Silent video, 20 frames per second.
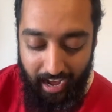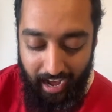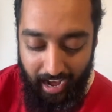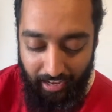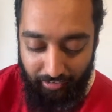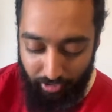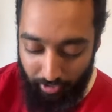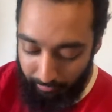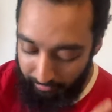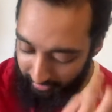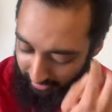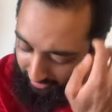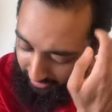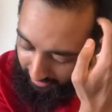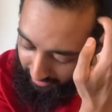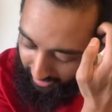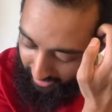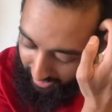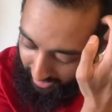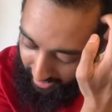I dropped
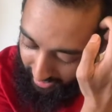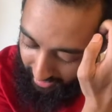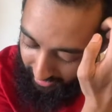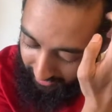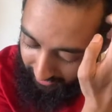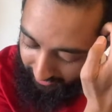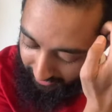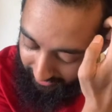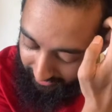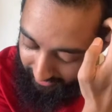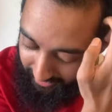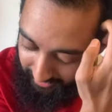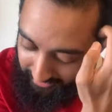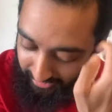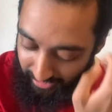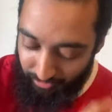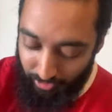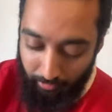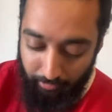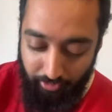the
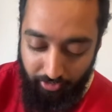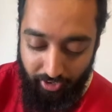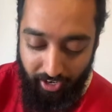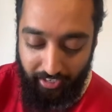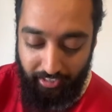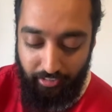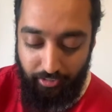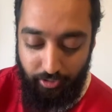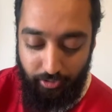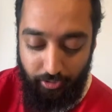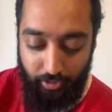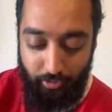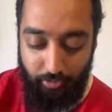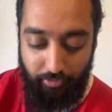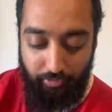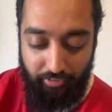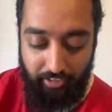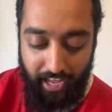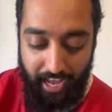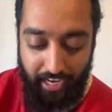dragon to go
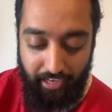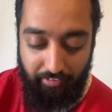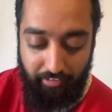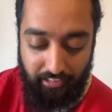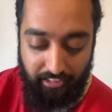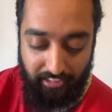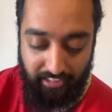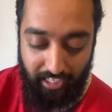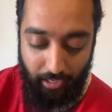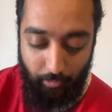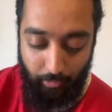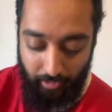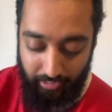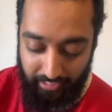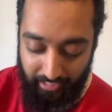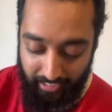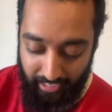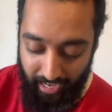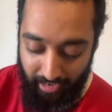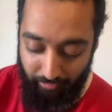for the air defense because I
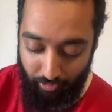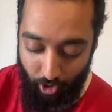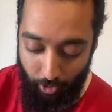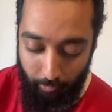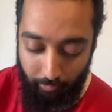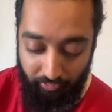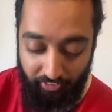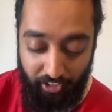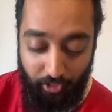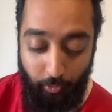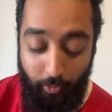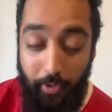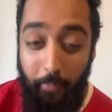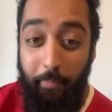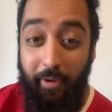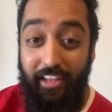didn't have hope for the queen.